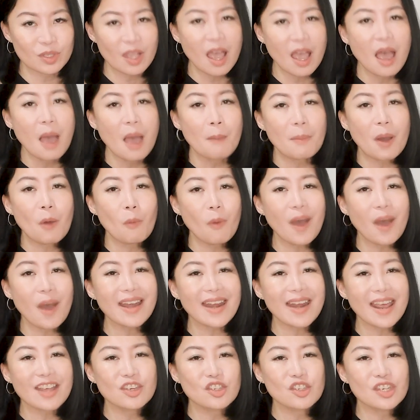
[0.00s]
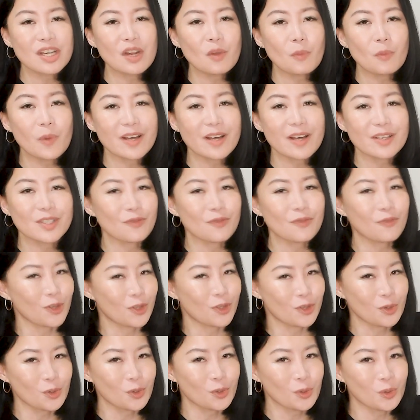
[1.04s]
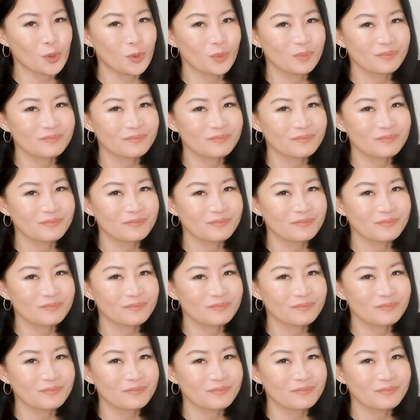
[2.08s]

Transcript: but what actually works for you.